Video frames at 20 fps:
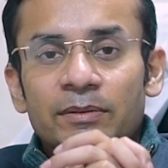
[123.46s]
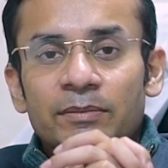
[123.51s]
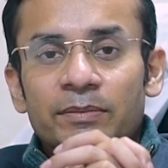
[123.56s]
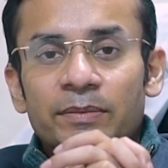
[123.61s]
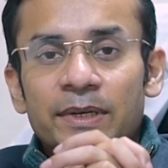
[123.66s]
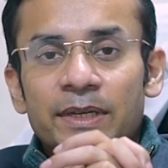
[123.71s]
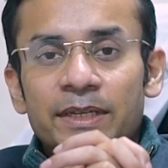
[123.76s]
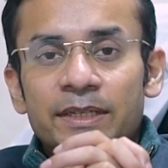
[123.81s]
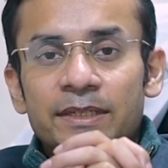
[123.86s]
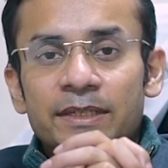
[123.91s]

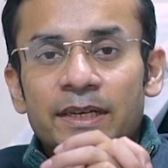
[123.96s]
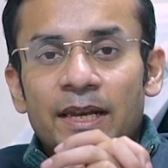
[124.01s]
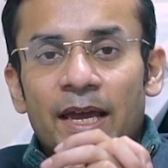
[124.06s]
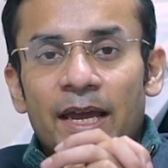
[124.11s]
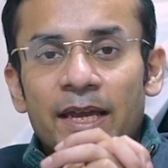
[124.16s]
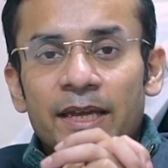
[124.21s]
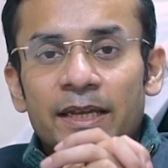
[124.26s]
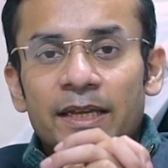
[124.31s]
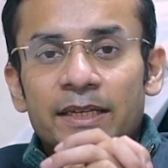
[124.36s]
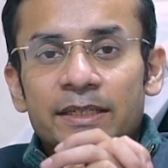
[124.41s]
please
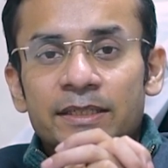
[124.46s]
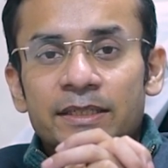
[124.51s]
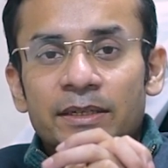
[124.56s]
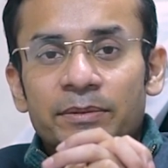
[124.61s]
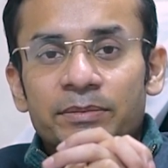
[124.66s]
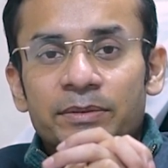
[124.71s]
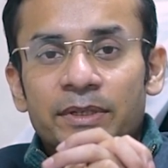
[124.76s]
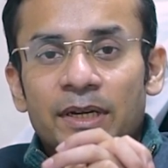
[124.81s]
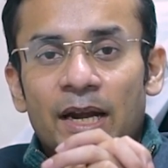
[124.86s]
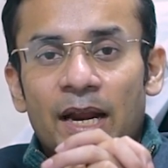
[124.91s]
like and
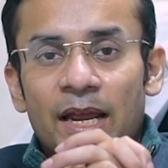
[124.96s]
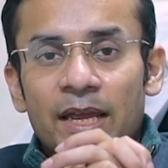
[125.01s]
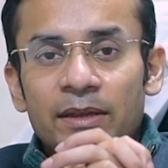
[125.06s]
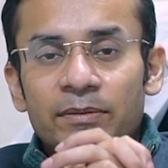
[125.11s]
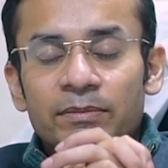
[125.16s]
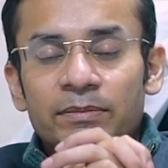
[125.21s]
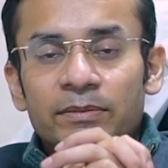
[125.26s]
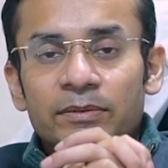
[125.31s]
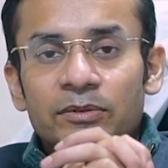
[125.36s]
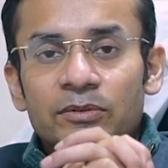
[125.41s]

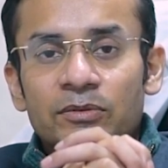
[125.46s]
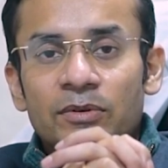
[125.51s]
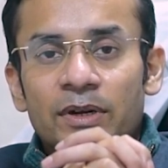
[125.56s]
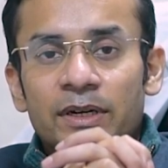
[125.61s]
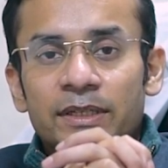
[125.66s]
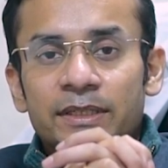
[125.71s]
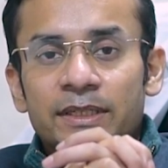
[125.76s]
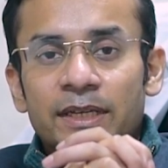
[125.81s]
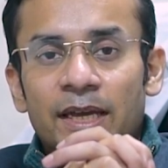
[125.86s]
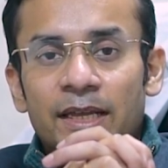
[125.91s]
subscribe to
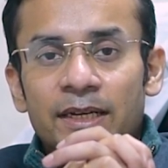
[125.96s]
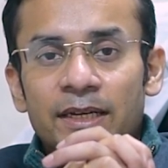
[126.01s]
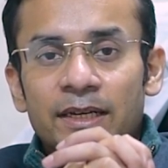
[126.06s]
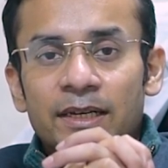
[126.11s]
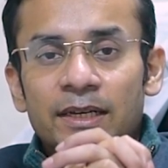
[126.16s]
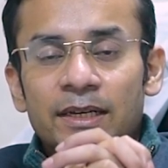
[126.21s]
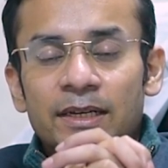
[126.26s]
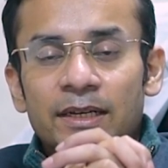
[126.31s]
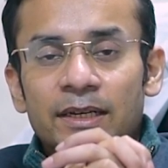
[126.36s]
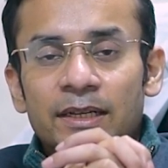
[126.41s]
our
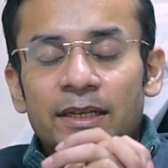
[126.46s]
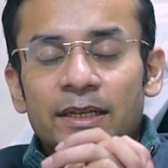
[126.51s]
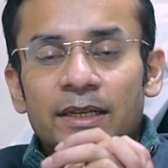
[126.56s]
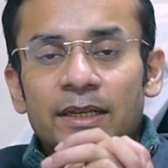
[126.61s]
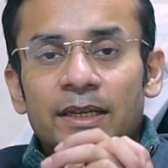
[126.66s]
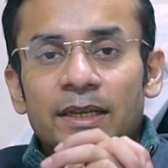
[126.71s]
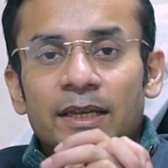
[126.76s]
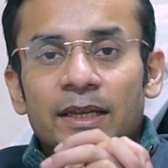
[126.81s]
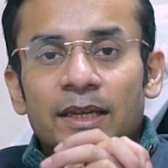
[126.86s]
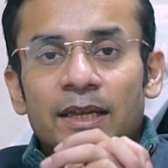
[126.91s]
channel
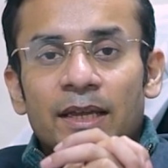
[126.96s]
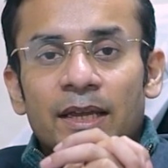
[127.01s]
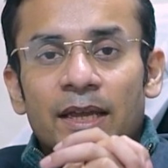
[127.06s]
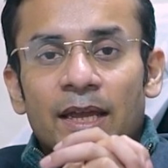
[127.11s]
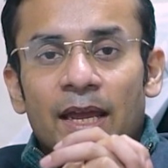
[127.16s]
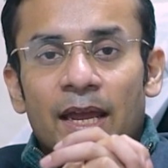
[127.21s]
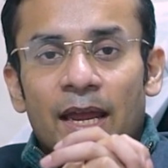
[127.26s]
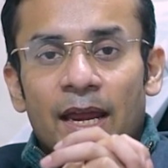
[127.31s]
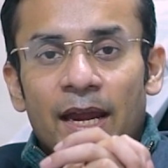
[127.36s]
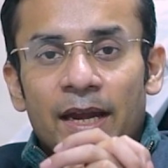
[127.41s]

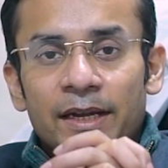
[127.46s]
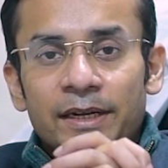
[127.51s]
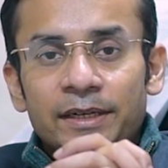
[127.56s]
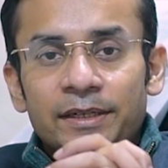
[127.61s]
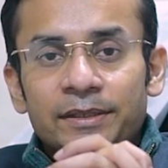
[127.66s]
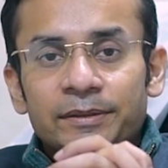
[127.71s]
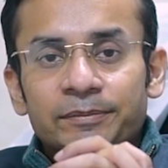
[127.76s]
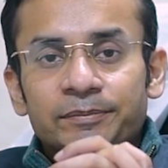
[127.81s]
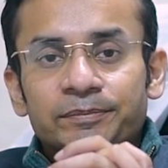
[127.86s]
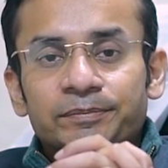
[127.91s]

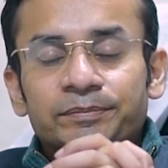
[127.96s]
and